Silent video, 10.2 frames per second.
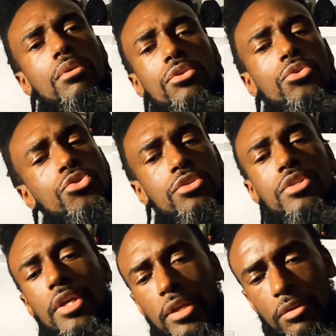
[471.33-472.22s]
you
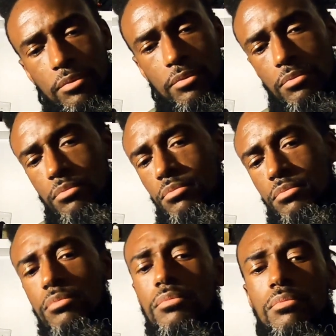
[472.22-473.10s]
should take a,
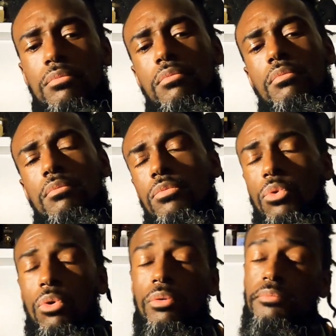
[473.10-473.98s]

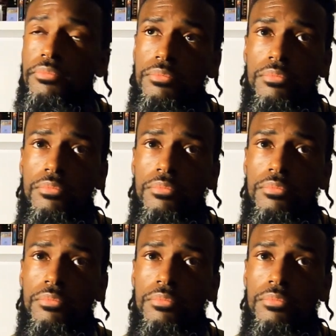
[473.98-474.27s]
or